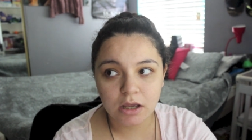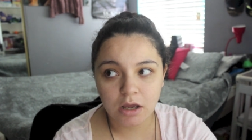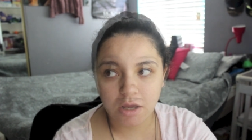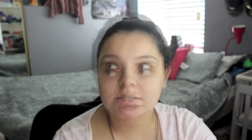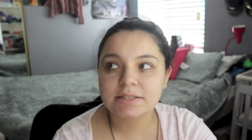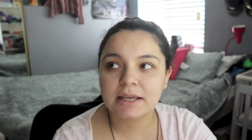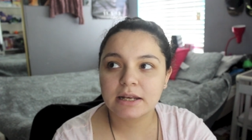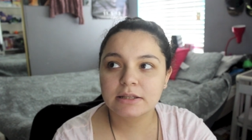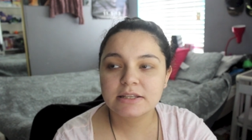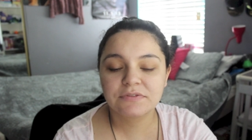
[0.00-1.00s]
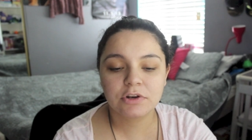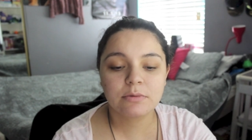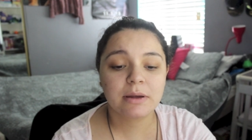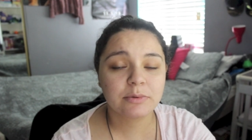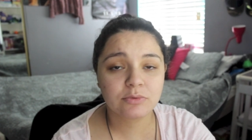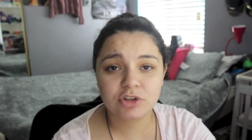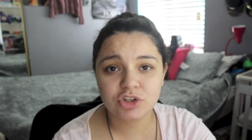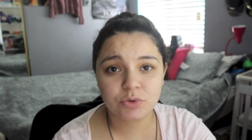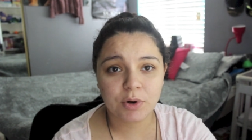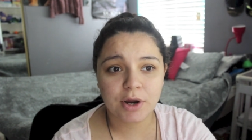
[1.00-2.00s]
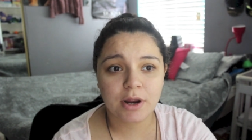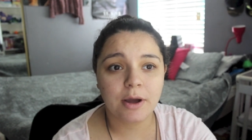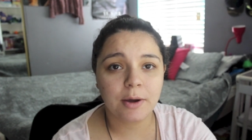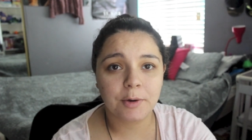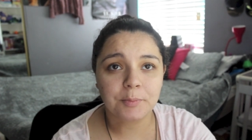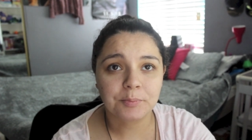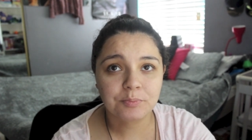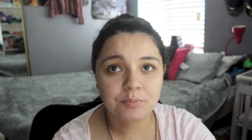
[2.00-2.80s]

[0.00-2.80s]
Like I said, this video might be really short. Um